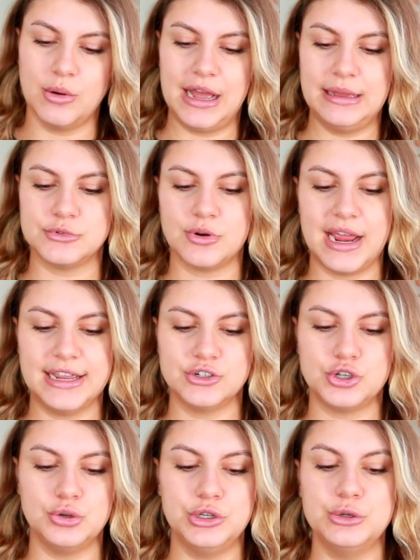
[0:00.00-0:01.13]
I am trying
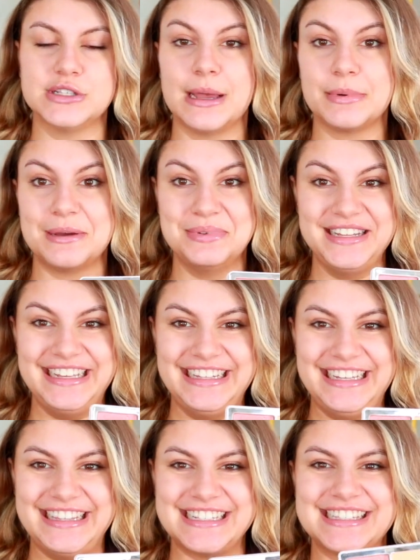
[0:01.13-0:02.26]
to use up
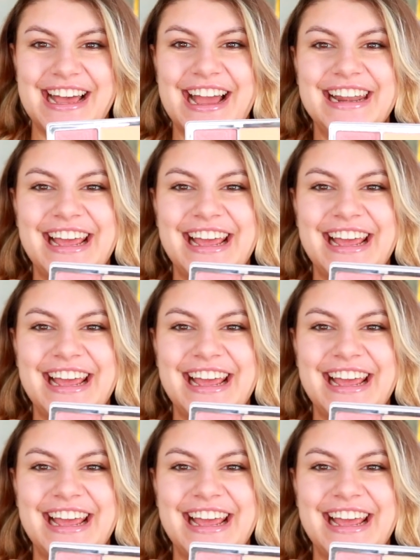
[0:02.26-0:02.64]
completely this side,